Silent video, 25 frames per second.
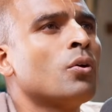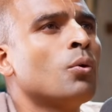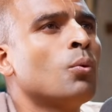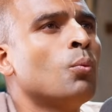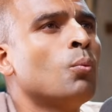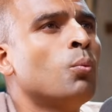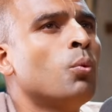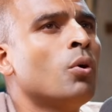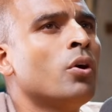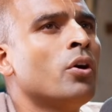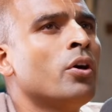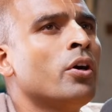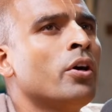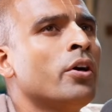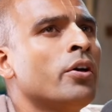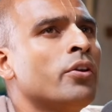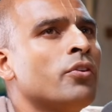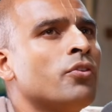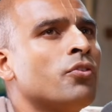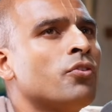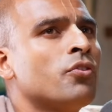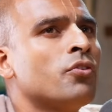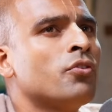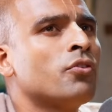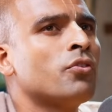
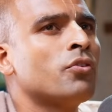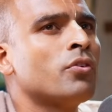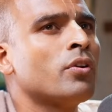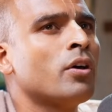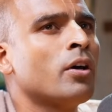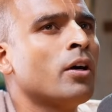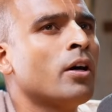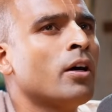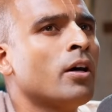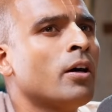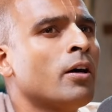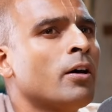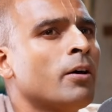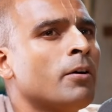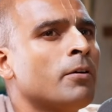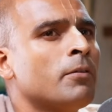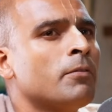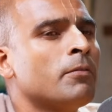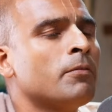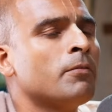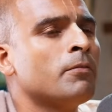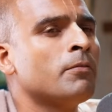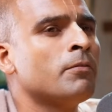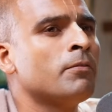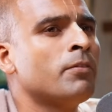was uh,
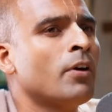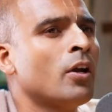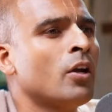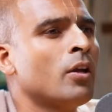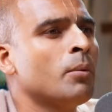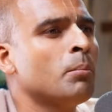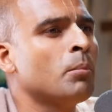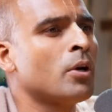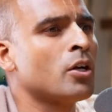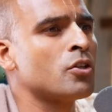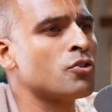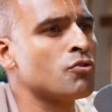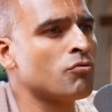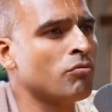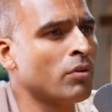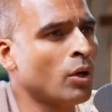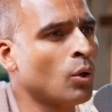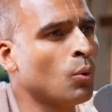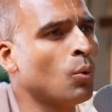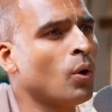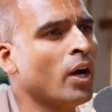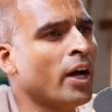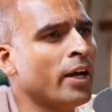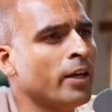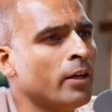very much
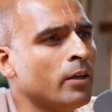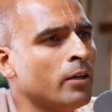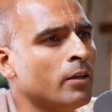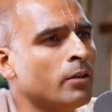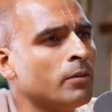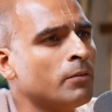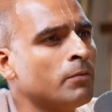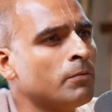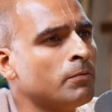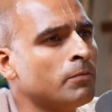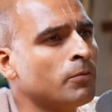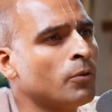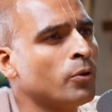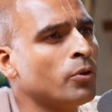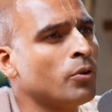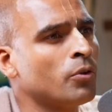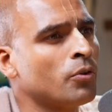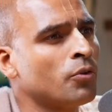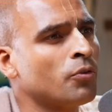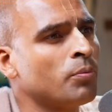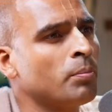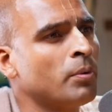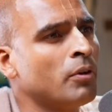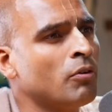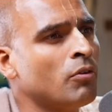required for your
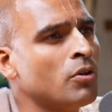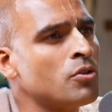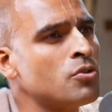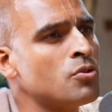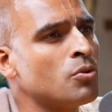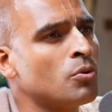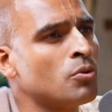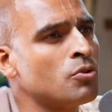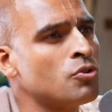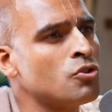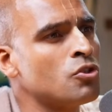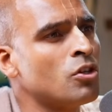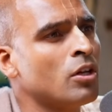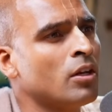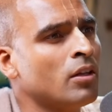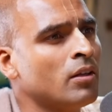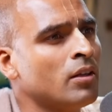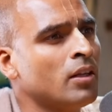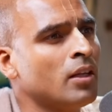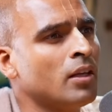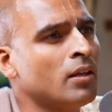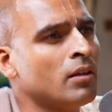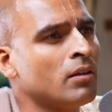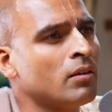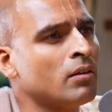spiritual
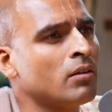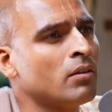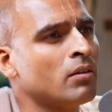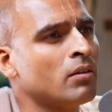journey.